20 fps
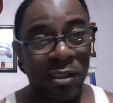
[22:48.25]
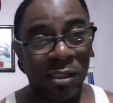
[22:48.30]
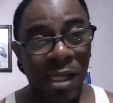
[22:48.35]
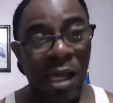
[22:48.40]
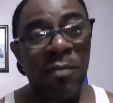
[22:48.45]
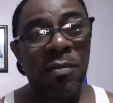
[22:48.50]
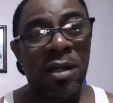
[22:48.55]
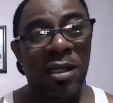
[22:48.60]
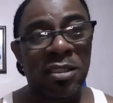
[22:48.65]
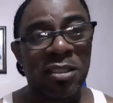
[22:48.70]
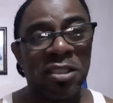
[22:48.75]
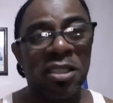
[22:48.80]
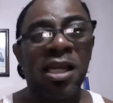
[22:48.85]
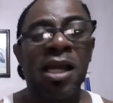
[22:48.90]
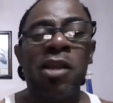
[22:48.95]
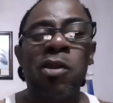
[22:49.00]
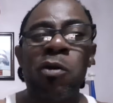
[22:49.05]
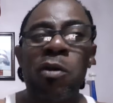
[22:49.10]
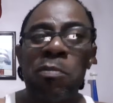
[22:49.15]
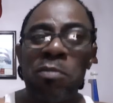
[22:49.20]
Yeah man, she
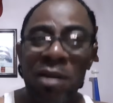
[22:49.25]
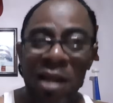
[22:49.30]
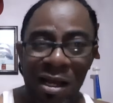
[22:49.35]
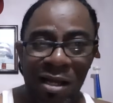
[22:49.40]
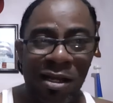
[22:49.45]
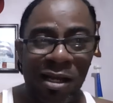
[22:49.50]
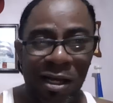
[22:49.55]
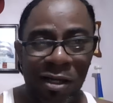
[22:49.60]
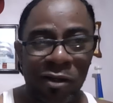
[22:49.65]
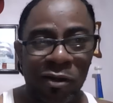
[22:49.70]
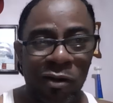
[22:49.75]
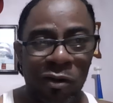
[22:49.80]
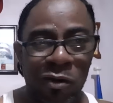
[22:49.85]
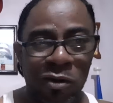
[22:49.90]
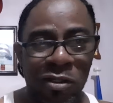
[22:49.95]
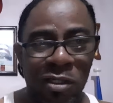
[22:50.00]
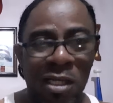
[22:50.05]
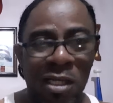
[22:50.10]
a look planka crowd.